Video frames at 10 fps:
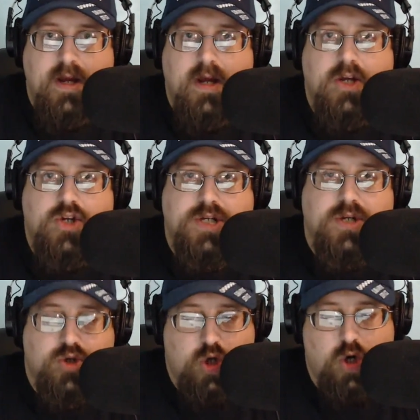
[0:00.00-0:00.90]
She still
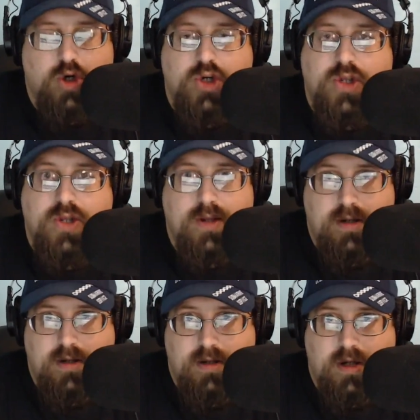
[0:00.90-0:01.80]
charged
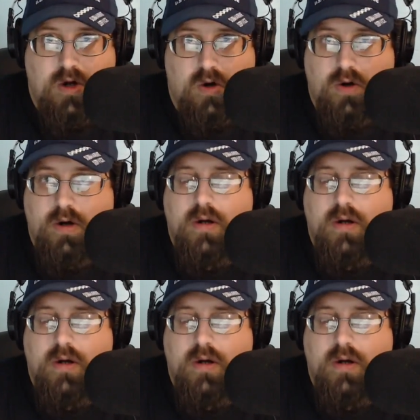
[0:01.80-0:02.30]
the card.